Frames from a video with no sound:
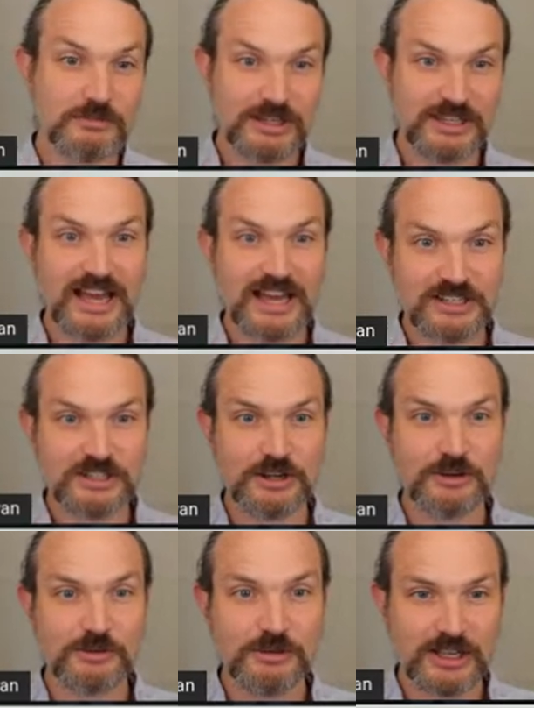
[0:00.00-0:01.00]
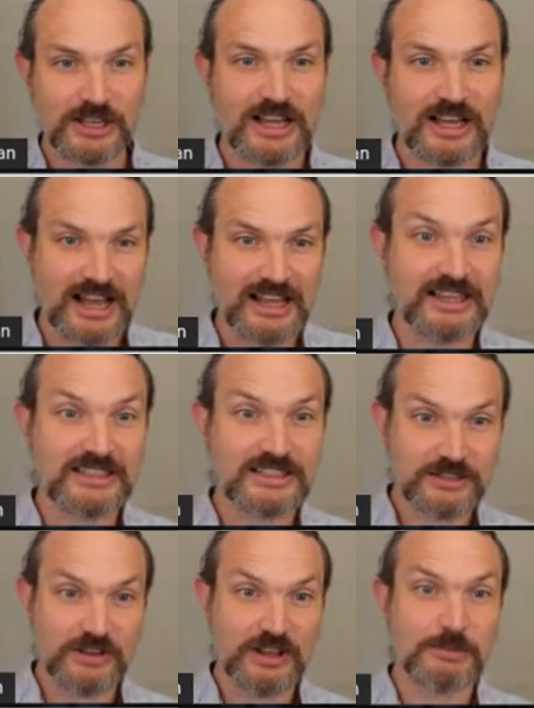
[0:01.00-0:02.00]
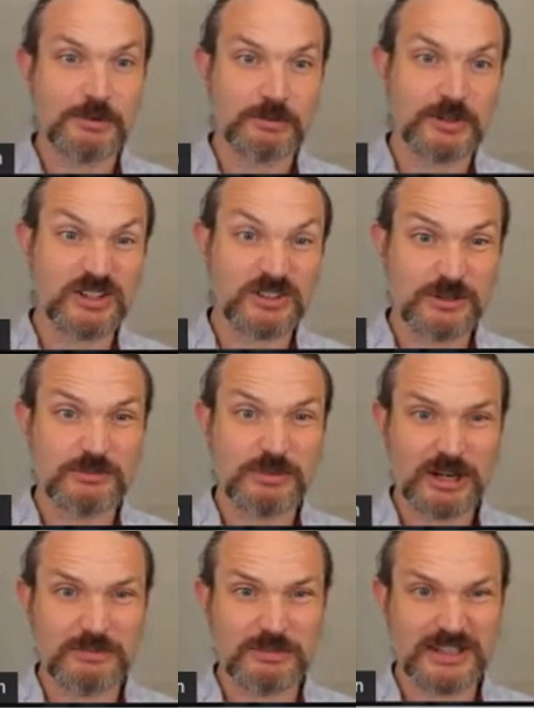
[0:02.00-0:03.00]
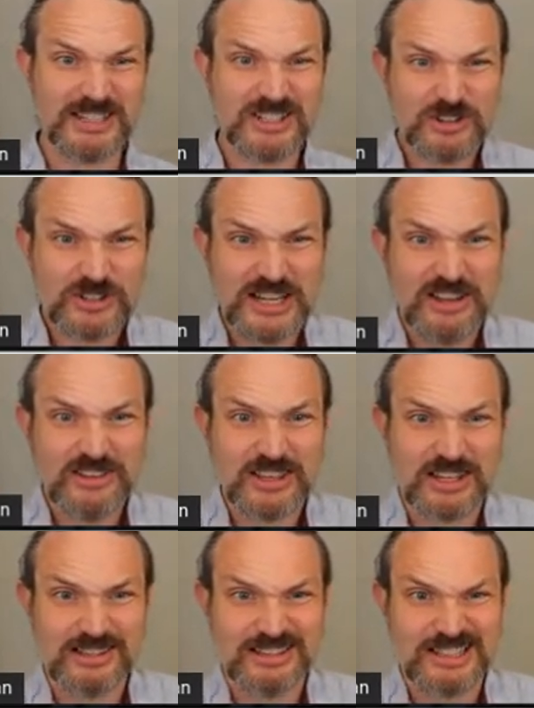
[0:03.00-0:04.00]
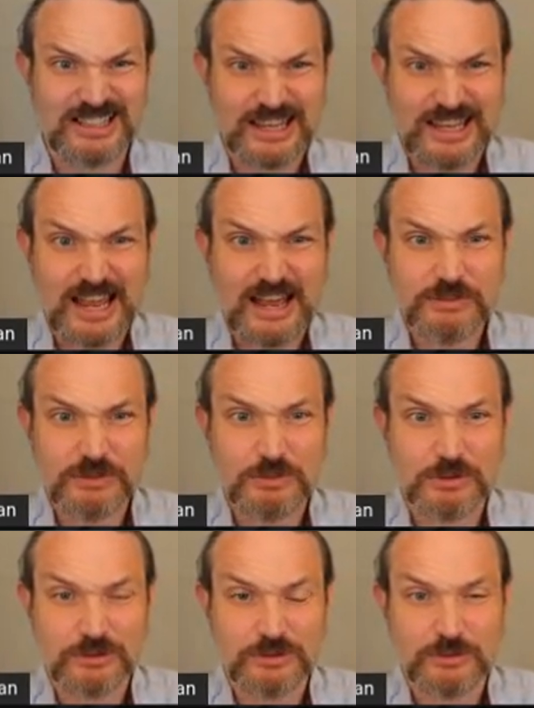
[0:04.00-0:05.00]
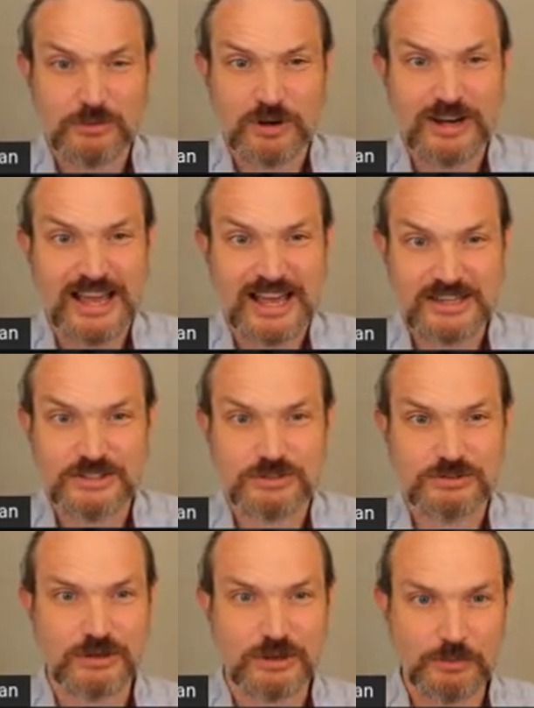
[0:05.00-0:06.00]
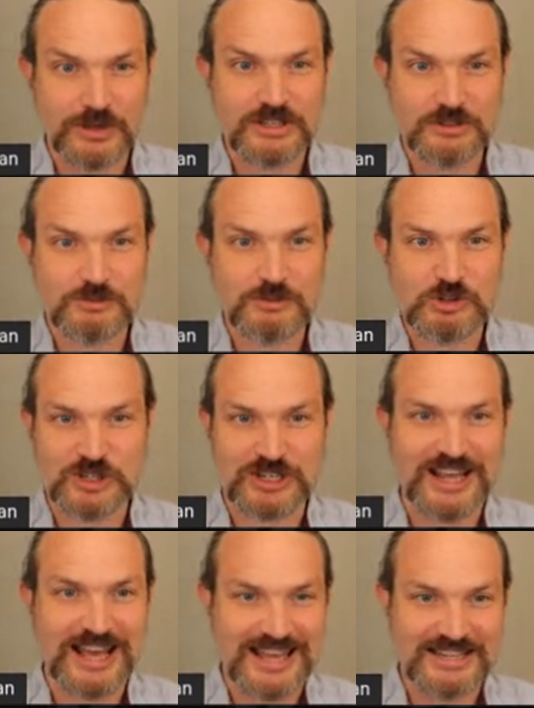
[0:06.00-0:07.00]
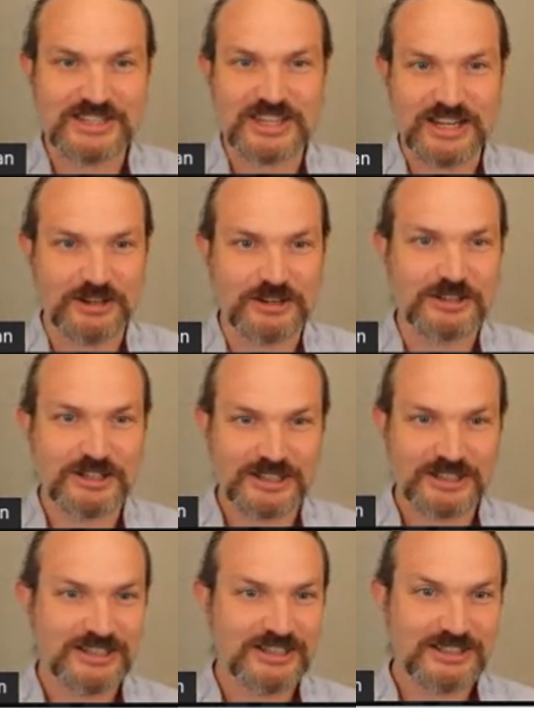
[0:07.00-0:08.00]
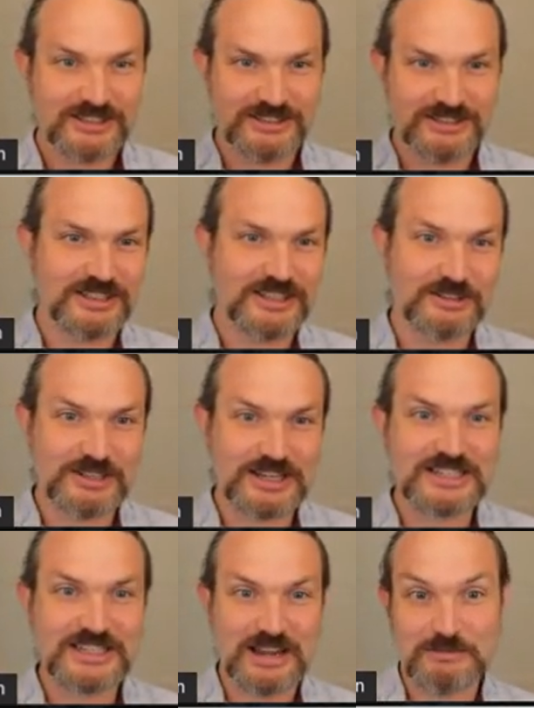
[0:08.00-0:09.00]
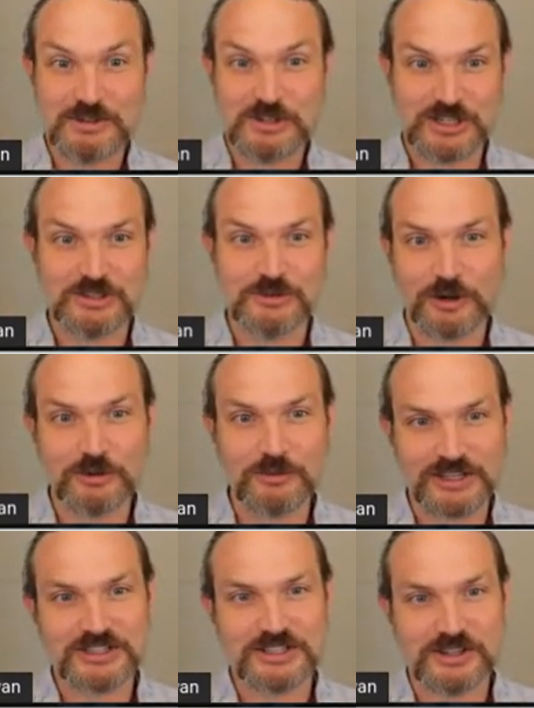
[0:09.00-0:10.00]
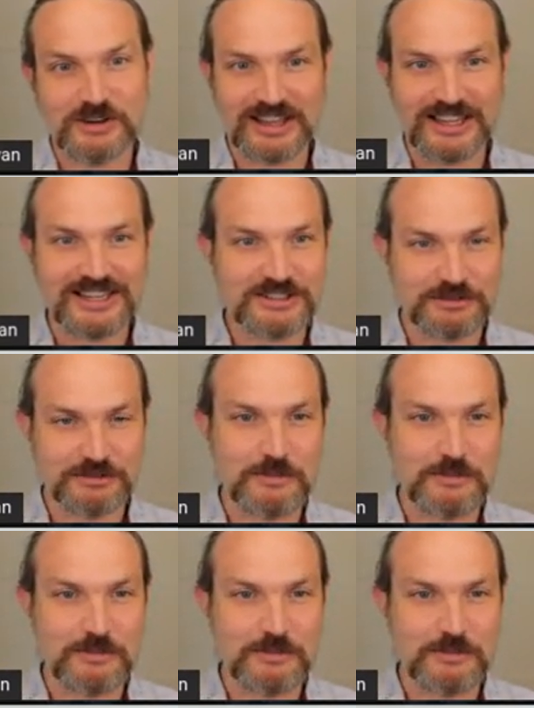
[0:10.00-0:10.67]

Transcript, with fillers: but yeah, so I like to develop on Windows in part because it turns out that uh, like half the world or more has a Windows machine as their their desktop machine to work with. So I like to